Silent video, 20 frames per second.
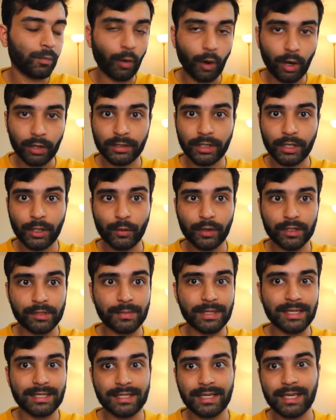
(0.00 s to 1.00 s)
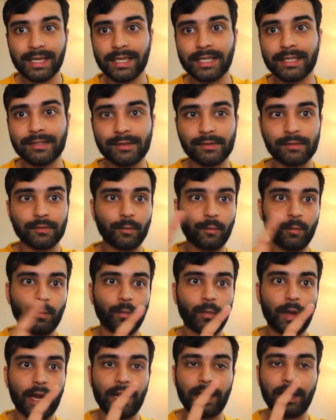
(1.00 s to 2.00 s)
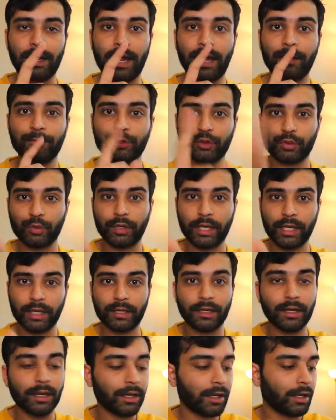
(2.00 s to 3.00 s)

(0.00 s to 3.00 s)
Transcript: on the USB-C is when I'm shooting